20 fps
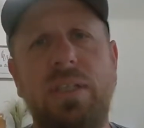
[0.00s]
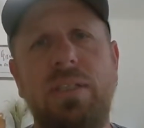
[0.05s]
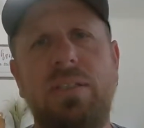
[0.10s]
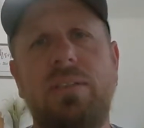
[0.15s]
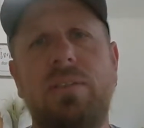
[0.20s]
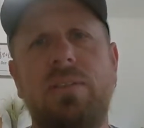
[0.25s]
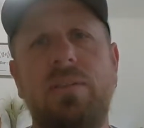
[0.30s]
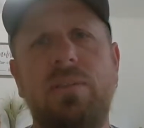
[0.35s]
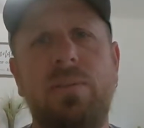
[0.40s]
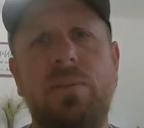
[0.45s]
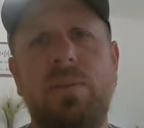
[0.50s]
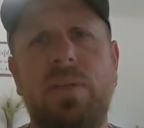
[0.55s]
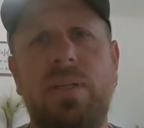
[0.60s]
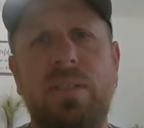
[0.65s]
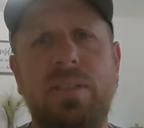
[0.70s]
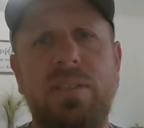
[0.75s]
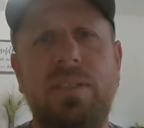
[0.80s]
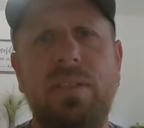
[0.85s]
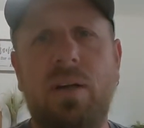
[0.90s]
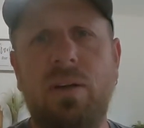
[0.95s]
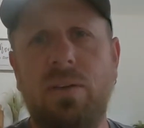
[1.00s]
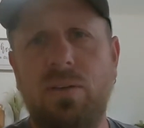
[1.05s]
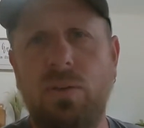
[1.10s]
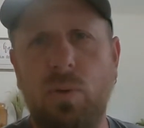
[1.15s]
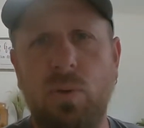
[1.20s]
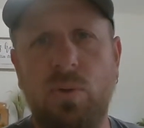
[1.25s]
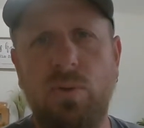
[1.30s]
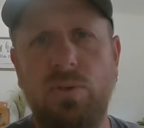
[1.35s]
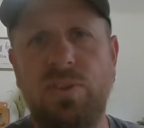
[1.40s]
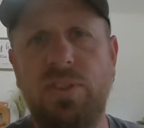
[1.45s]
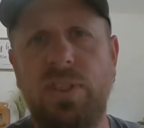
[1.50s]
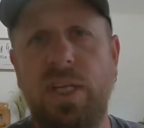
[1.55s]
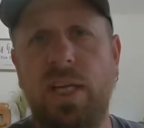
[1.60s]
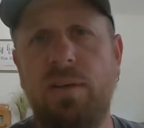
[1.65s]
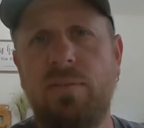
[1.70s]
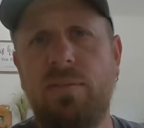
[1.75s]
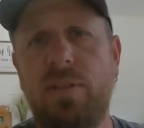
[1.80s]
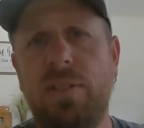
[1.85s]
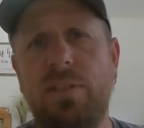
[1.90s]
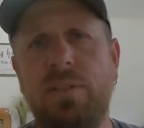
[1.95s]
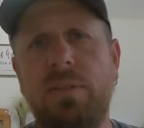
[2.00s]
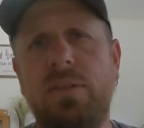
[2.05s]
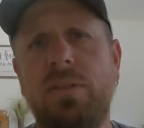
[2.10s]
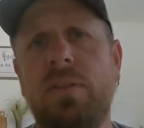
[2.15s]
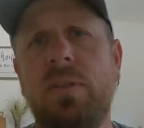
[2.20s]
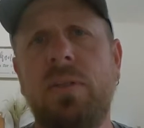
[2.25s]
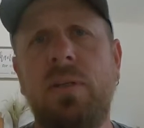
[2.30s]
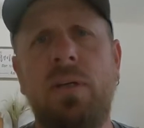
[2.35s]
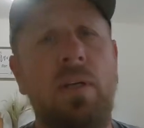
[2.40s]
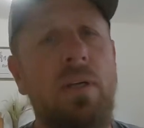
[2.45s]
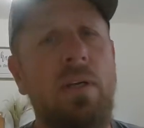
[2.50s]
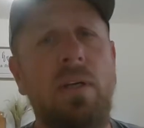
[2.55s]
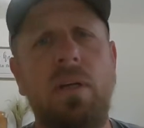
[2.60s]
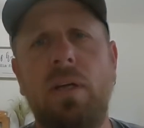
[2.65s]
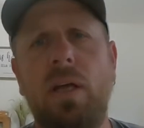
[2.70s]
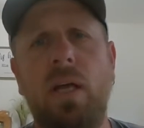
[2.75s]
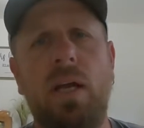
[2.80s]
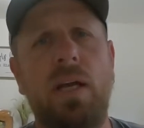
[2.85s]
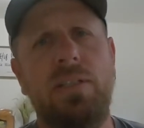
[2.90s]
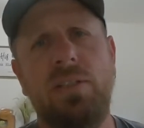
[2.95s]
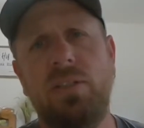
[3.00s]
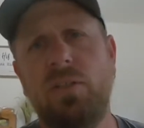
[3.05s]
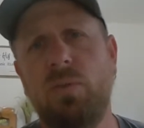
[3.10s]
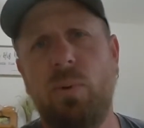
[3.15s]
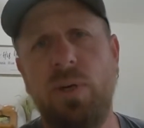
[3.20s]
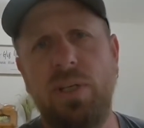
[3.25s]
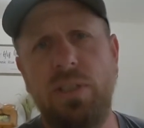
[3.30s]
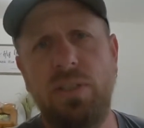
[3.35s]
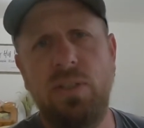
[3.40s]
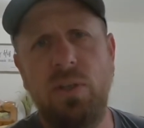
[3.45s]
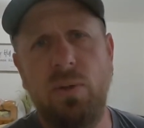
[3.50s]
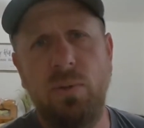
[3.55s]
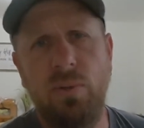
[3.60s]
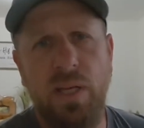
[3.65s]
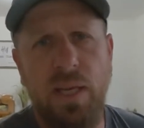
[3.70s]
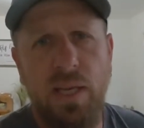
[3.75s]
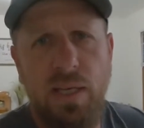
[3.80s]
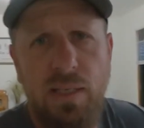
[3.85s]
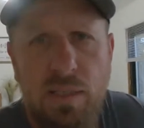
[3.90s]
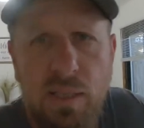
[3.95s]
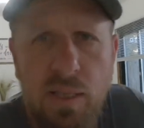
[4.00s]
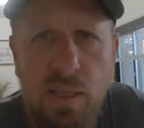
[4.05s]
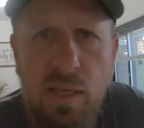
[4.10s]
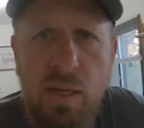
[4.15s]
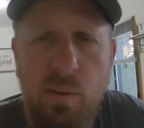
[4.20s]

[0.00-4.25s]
take to uh, our local savers and I just want to donate.